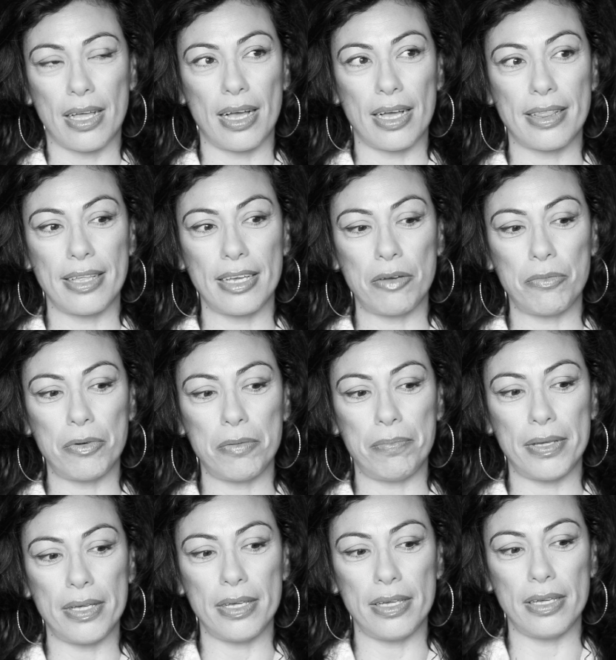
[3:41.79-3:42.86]
I think it would
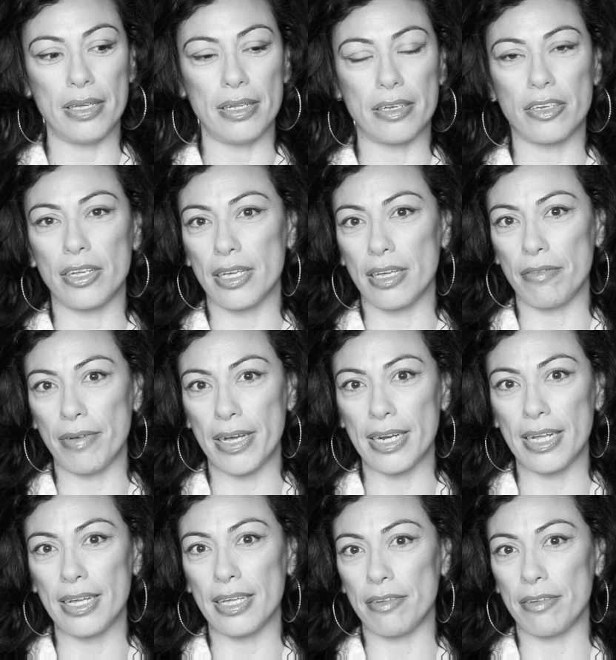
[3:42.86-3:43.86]
be Che Guevara